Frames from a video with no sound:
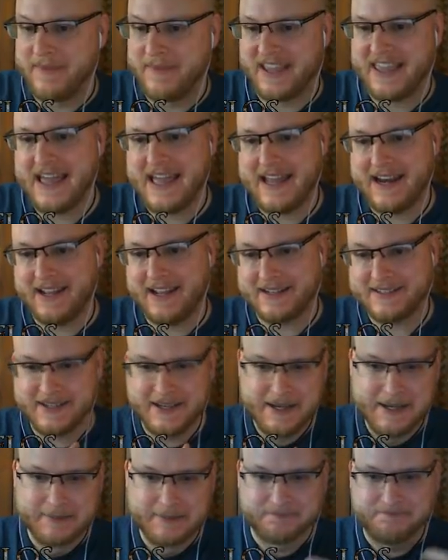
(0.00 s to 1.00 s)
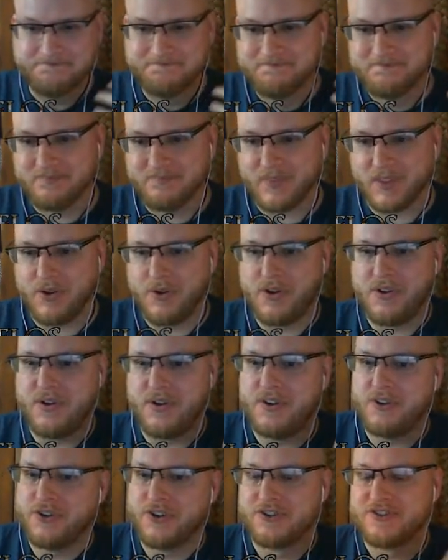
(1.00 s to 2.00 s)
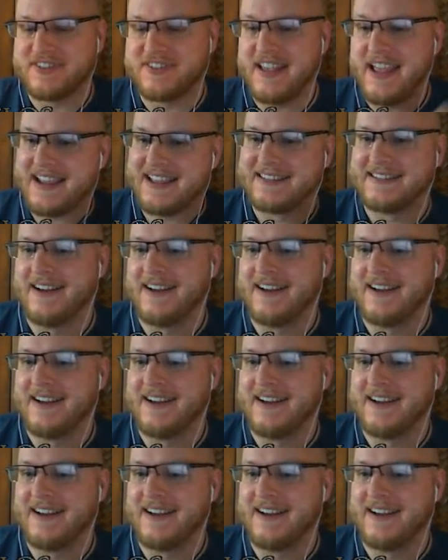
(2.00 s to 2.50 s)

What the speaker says: mechanics, you're saying it's